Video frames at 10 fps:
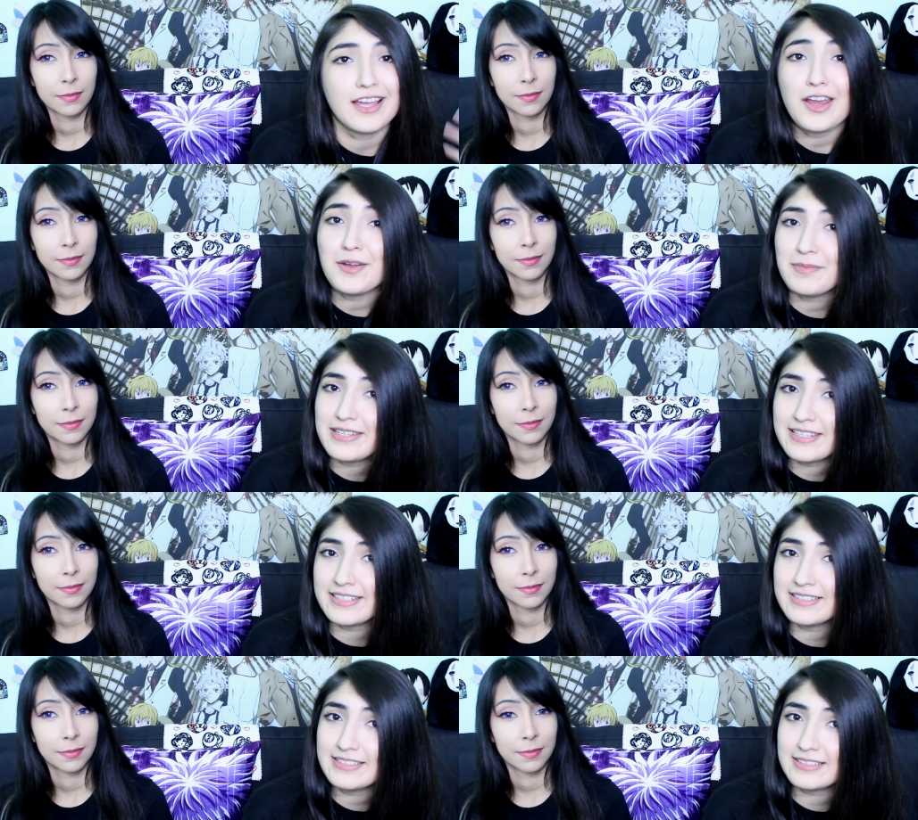Speaker 1: our
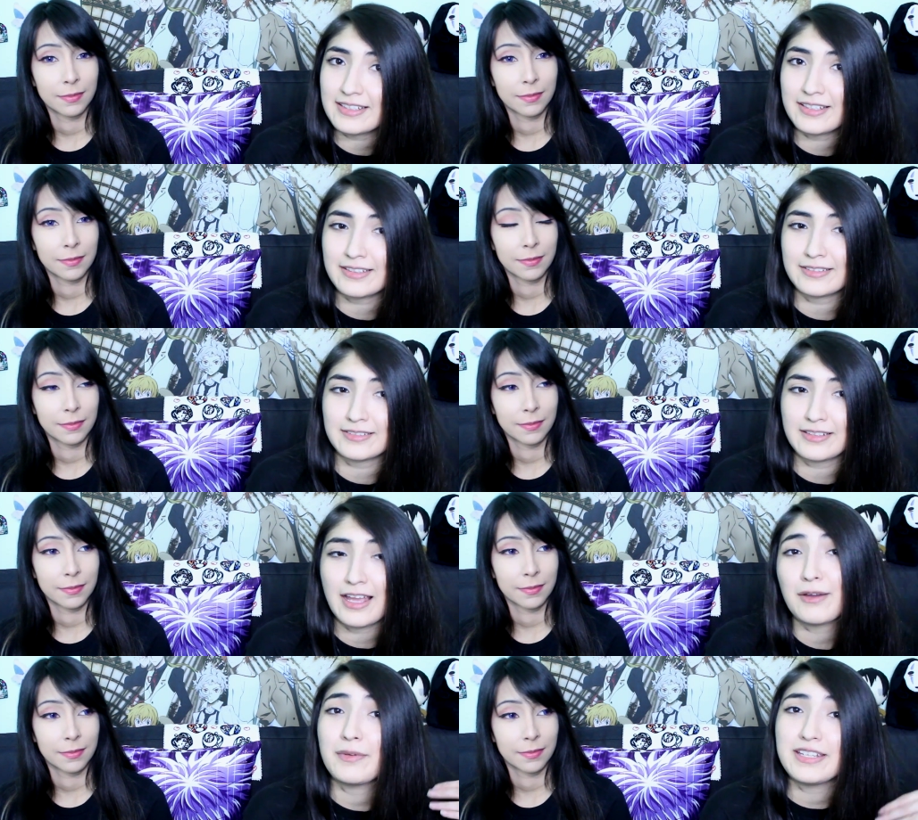opinions on
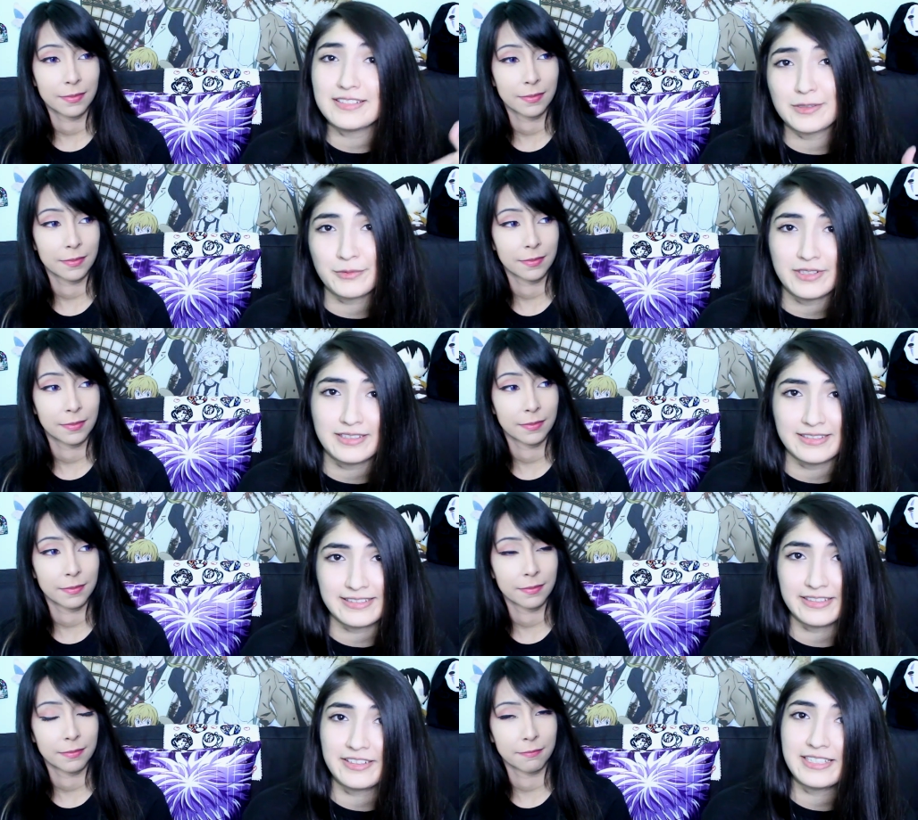how we interpreted the
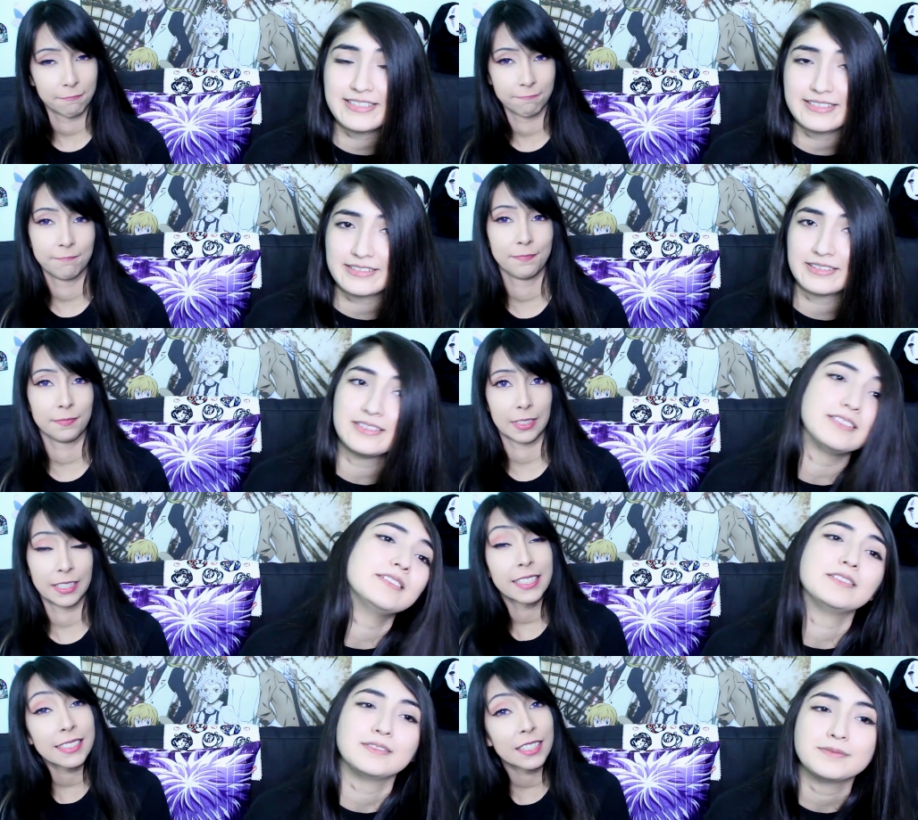series.
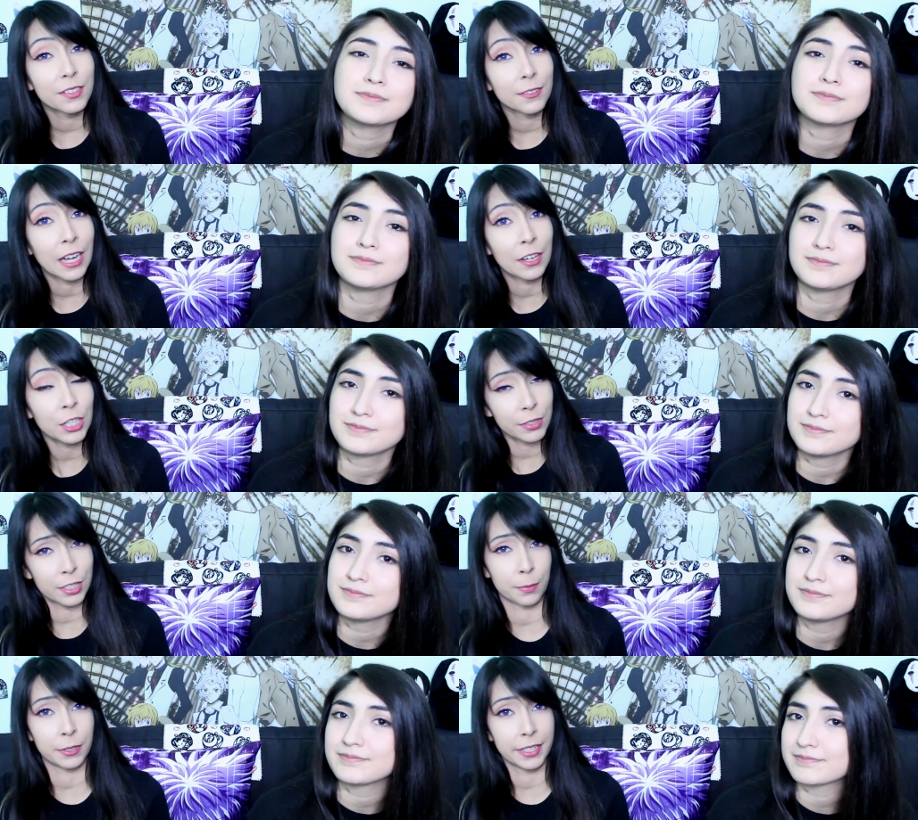
Speaker 2: Let us know how you
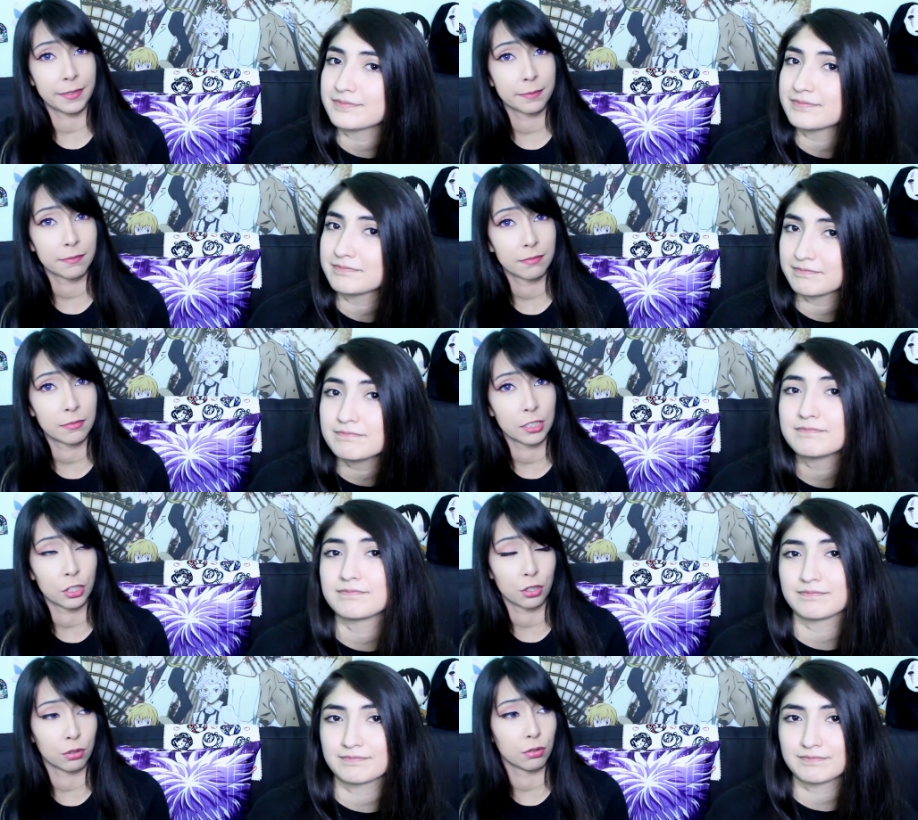interpret it.
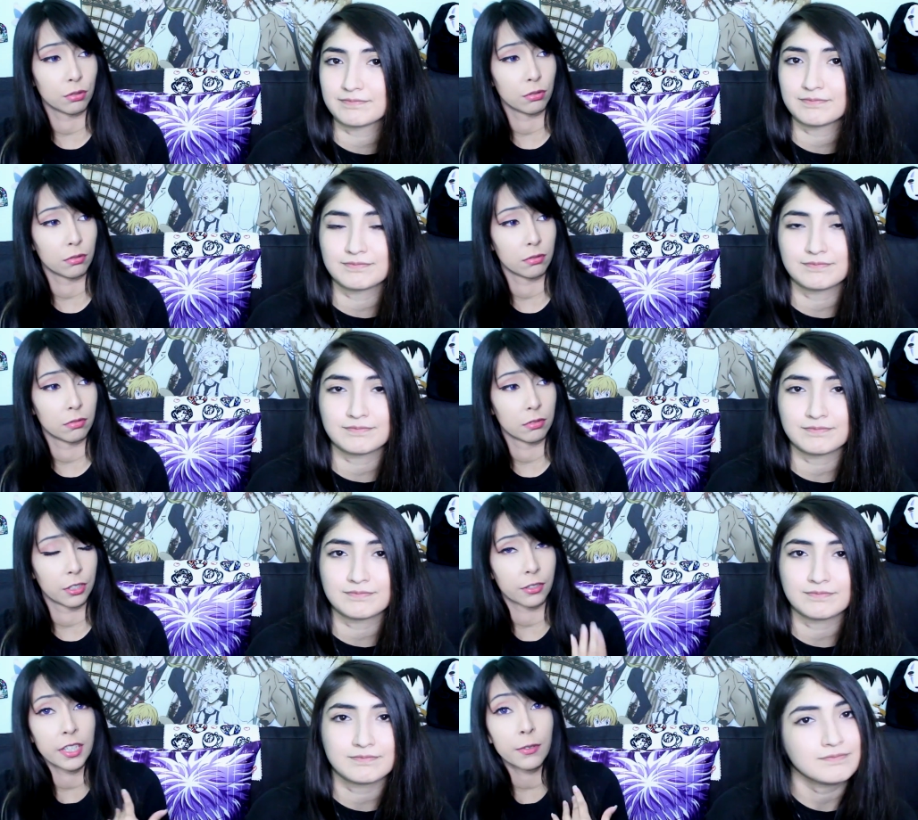Did you
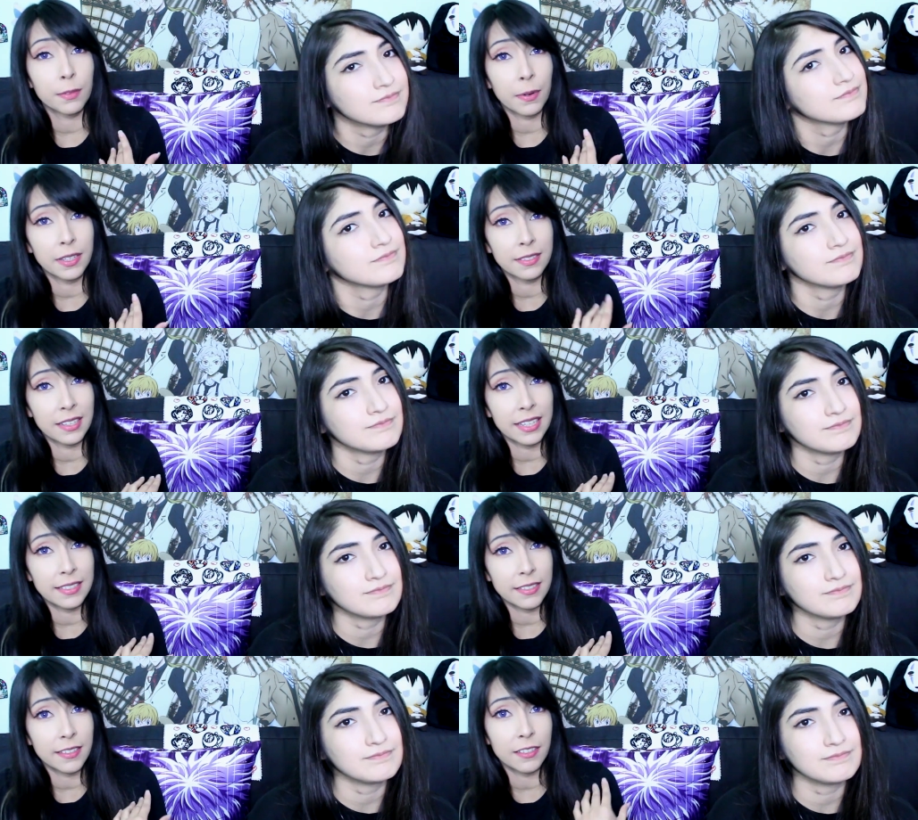agree with parts that I
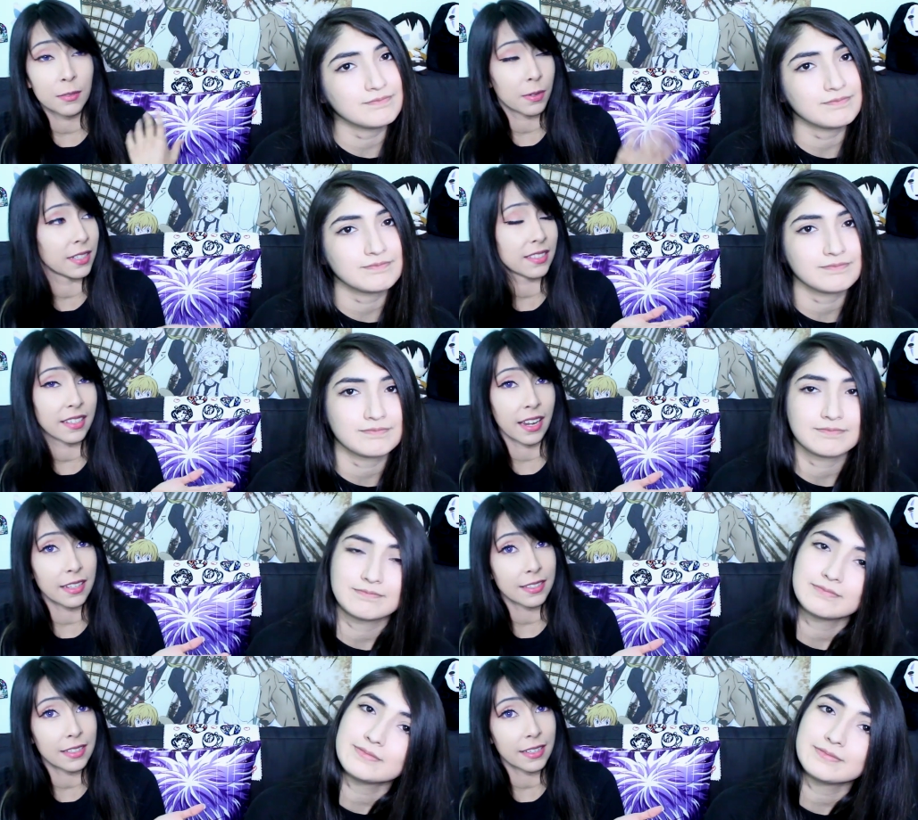said or parts that
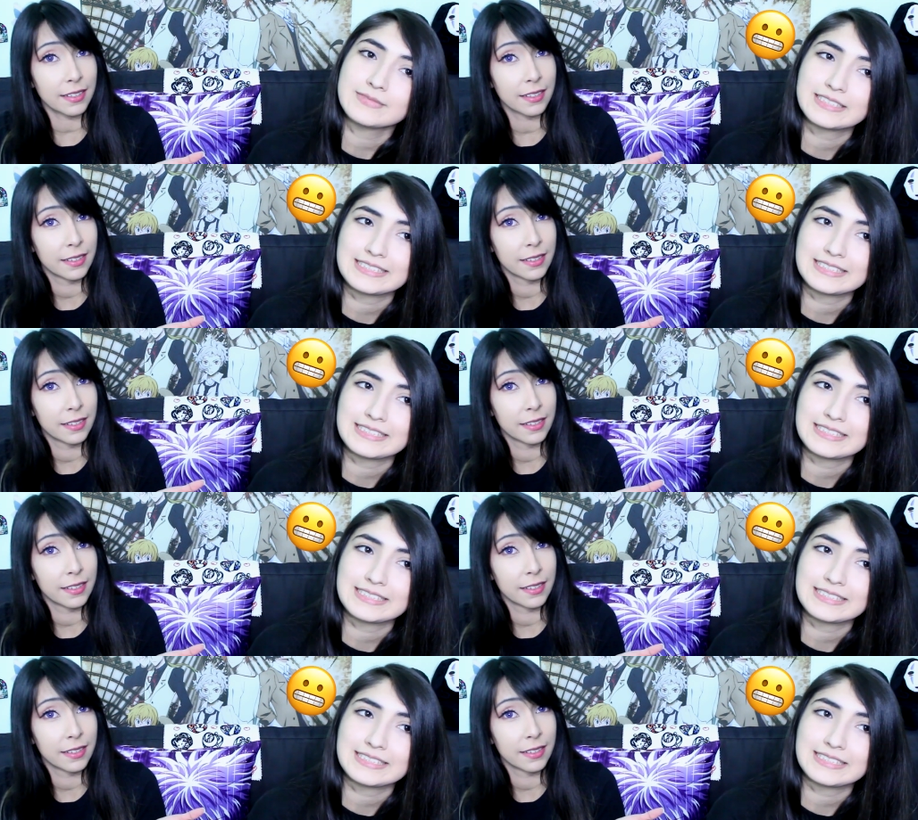Kat said,